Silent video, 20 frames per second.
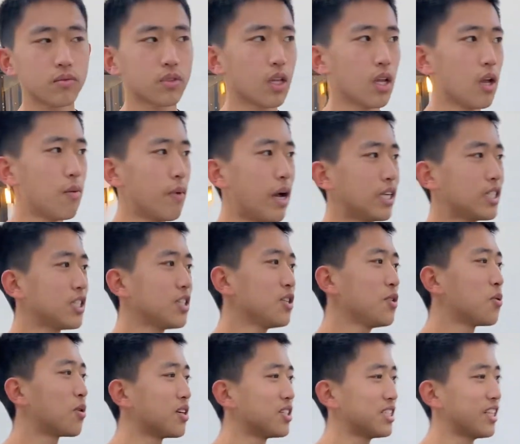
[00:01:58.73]
Imagine you
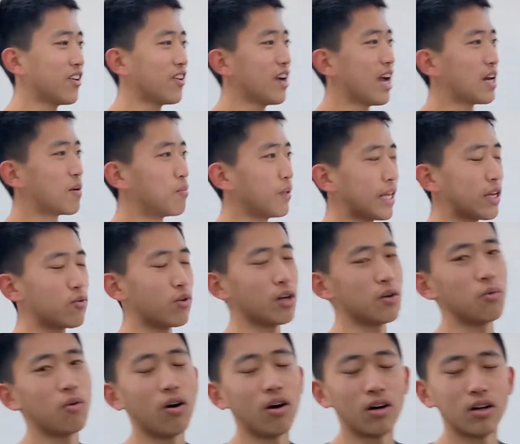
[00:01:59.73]
were to stare at a blank white
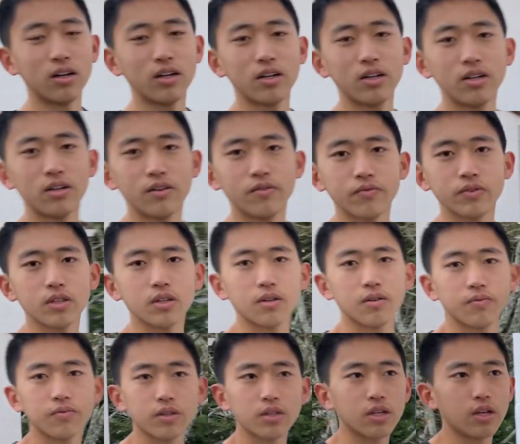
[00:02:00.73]
wall.
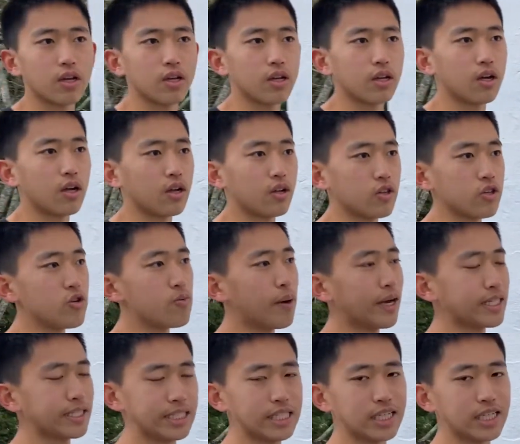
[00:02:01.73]
You might see